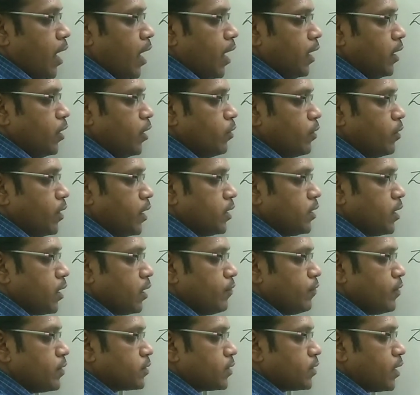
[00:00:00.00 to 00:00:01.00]
and you will get the
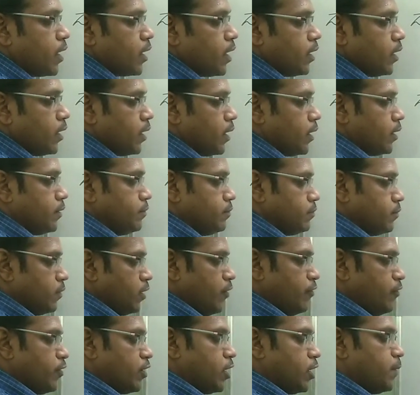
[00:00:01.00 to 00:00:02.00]
reverse current.
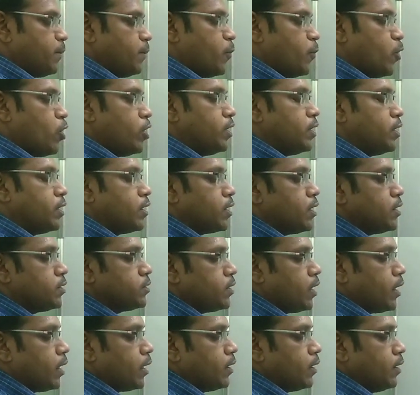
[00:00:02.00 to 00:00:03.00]
If you keep on
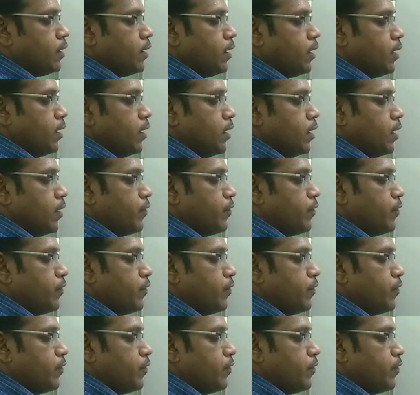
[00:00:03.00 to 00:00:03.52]
increasing,